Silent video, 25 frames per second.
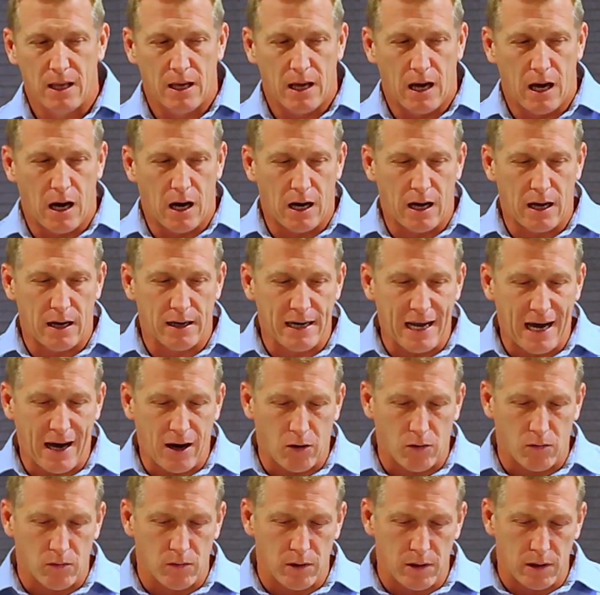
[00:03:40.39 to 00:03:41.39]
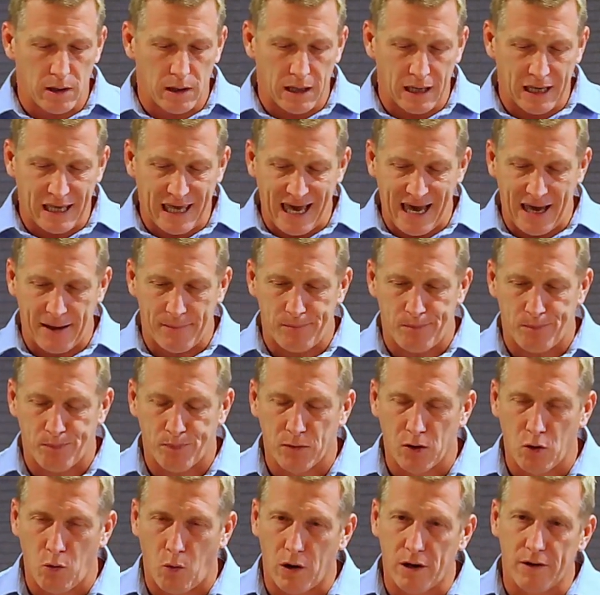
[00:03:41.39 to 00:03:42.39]
Uh, now, again,
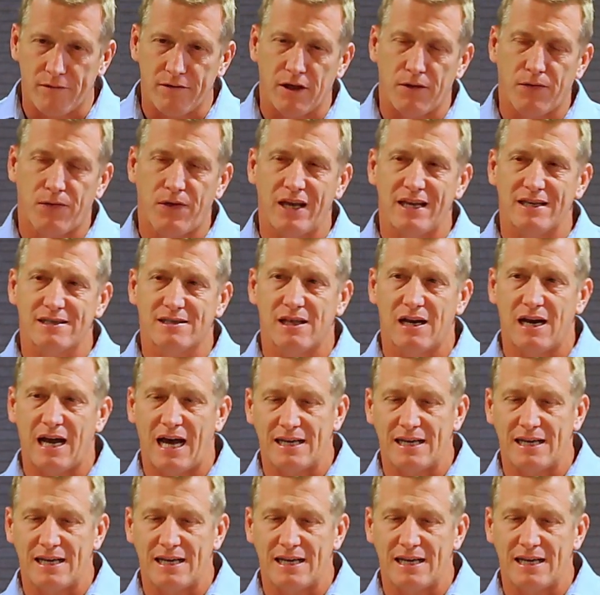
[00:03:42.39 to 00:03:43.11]
one of the things that I